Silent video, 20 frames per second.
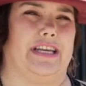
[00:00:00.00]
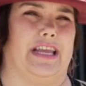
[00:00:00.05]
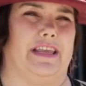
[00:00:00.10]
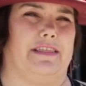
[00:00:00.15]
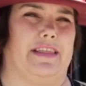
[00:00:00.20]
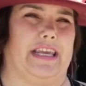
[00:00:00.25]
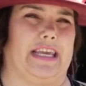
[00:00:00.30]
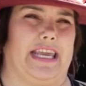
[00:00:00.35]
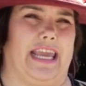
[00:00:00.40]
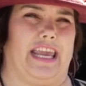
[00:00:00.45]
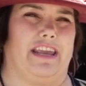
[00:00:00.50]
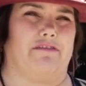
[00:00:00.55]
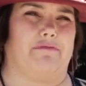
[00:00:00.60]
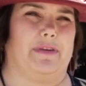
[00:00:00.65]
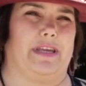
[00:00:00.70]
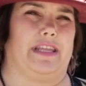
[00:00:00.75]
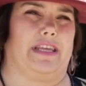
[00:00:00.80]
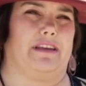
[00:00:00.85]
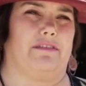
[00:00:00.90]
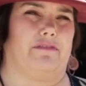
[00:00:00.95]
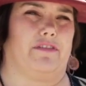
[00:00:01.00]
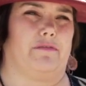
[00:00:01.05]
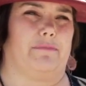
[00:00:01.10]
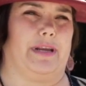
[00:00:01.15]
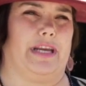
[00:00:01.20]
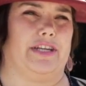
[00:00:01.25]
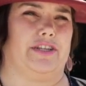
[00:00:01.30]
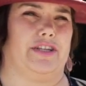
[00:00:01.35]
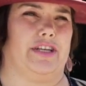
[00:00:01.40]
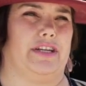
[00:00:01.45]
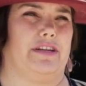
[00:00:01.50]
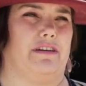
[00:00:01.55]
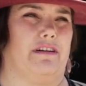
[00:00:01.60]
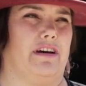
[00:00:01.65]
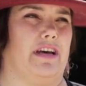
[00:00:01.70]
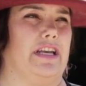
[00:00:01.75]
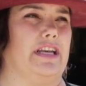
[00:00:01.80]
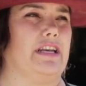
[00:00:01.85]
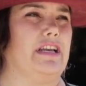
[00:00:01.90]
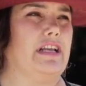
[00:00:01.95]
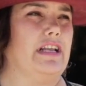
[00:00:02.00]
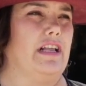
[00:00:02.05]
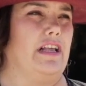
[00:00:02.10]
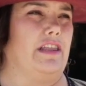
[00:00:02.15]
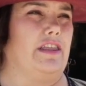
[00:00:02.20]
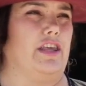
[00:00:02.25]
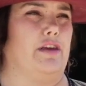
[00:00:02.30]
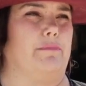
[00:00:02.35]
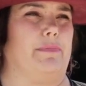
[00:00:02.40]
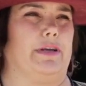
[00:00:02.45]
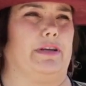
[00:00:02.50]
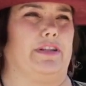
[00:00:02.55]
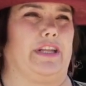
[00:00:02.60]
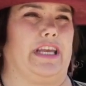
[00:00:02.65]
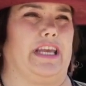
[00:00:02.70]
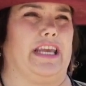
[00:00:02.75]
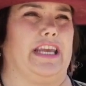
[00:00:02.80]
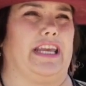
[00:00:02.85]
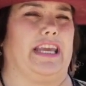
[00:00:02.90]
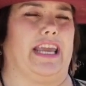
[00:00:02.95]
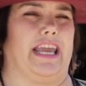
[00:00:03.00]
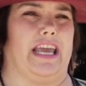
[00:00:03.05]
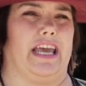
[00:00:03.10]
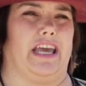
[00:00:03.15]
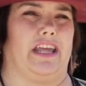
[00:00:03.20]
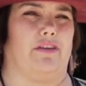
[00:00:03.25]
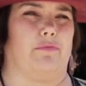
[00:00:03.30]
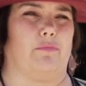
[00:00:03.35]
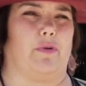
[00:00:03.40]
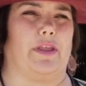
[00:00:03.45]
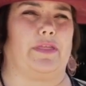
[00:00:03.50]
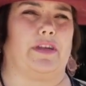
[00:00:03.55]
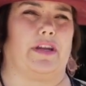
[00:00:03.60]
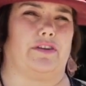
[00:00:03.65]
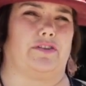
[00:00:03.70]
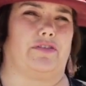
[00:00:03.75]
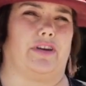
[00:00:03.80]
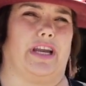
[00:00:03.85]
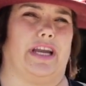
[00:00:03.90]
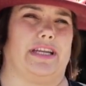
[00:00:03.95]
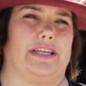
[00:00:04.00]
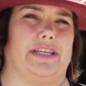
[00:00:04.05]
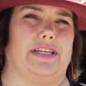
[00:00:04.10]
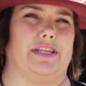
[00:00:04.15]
and they gave me the information on the building and what they're trying to